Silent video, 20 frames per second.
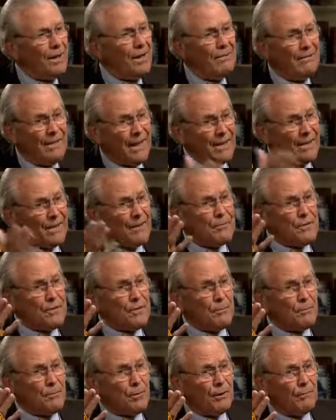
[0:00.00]
And that gives you
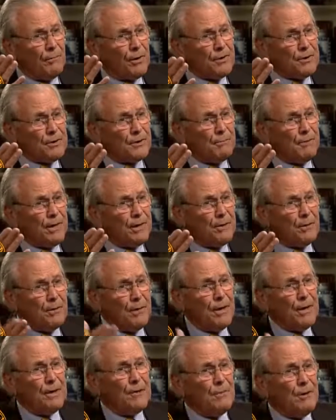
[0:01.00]
the privilege to be the
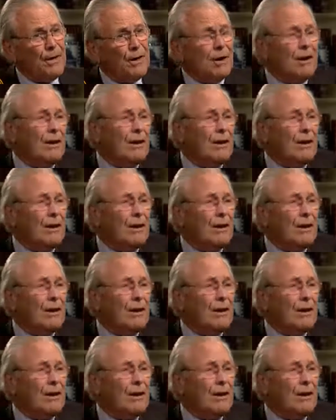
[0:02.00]
way you are?